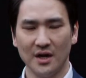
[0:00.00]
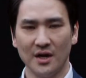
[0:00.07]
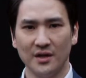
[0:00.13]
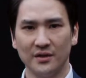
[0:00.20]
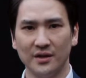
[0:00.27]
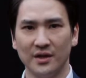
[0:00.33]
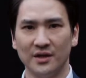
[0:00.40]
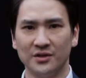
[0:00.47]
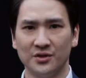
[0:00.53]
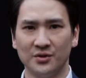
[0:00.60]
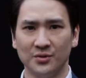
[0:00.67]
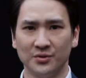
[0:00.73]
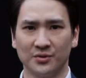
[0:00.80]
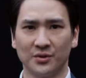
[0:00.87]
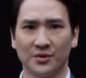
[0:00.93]
the
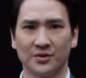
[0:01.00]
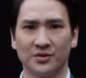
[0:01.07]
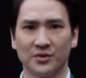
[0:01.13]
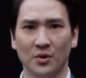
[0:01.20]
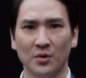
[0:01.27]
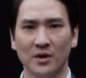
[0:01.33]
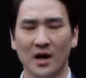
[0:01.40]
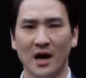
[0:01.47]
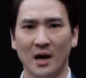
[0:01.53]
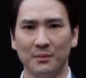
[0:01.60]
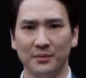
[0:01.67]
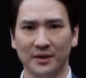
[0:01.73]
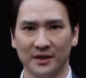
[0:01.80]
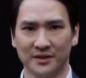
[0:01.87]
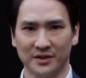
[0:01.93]
issues are so
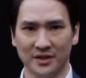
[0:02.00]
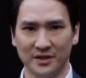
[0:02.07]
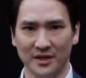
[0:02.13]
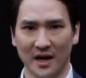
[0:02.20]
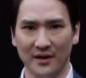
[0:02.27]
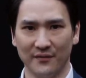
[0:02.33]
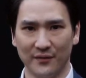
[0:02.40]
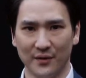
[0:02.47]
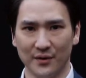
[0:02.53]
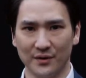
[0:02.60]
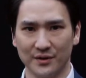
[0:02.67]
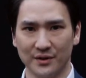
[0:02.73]
complex and diverse